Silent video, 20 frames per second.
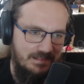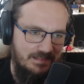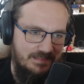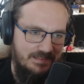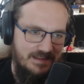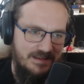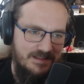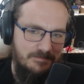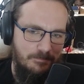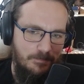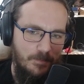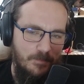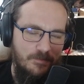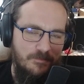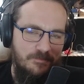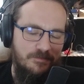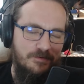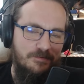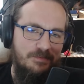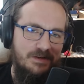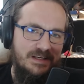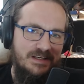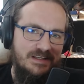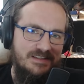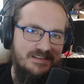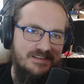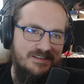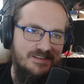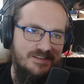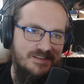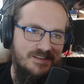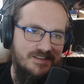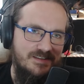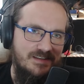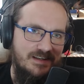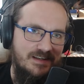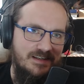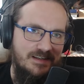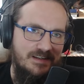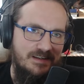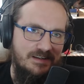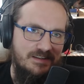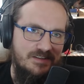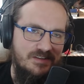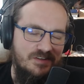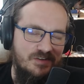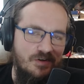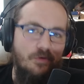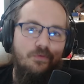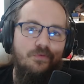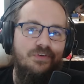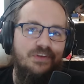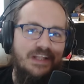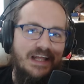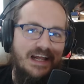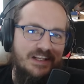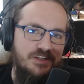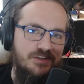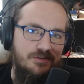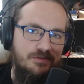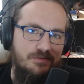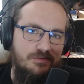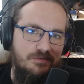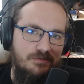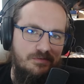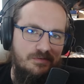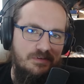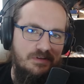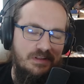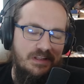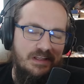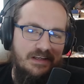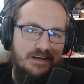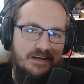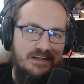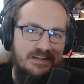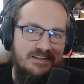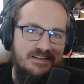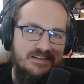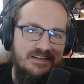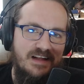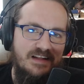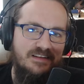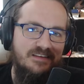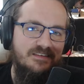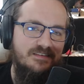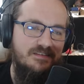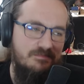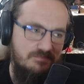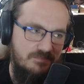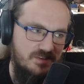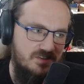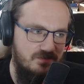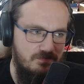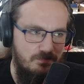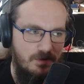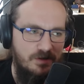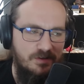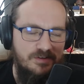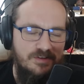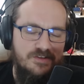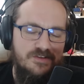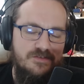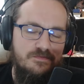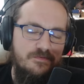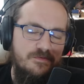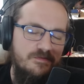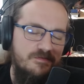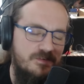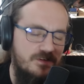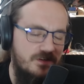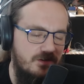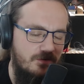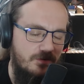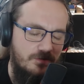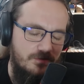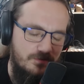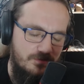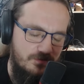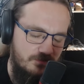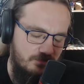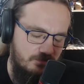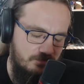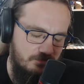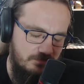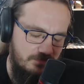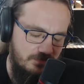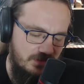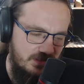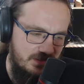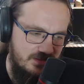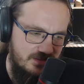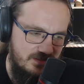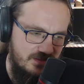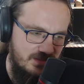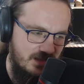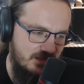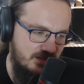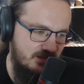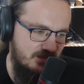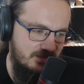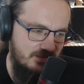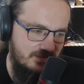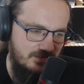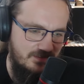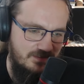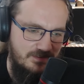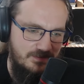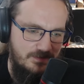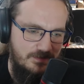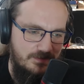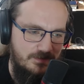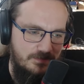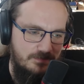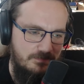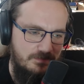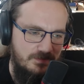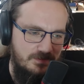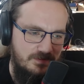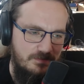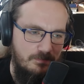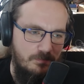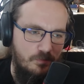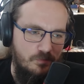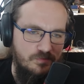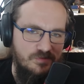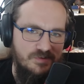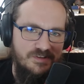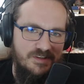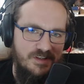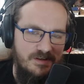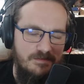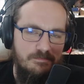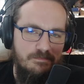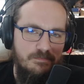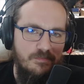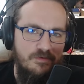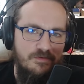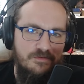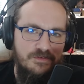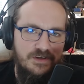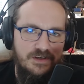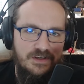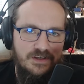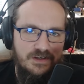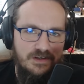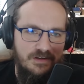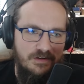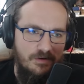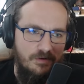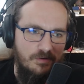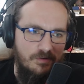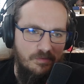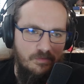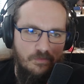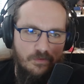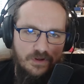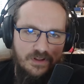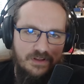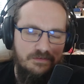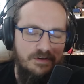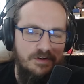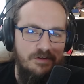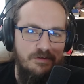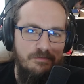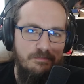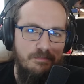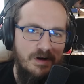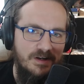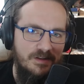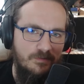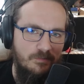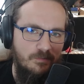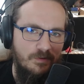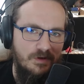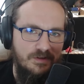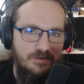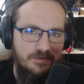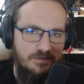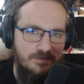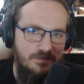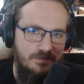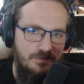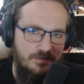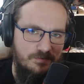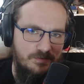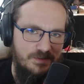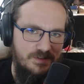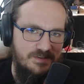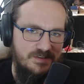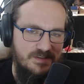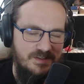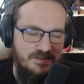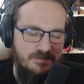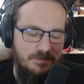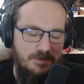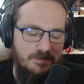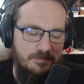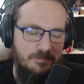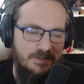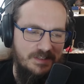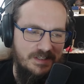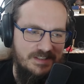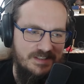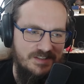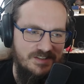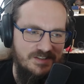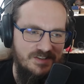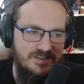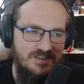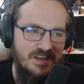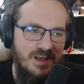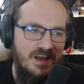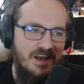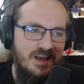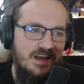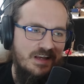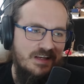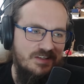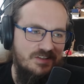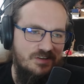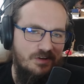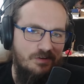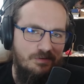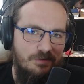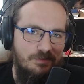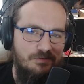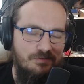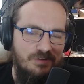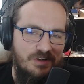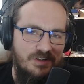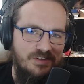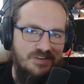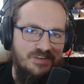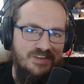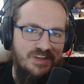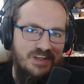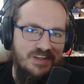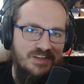Deadpool for me is just like so natural. Like, it's not the smartest movie, or it's not the most deep movie, or whatever you might want to criticize about it, but it's just so tragic.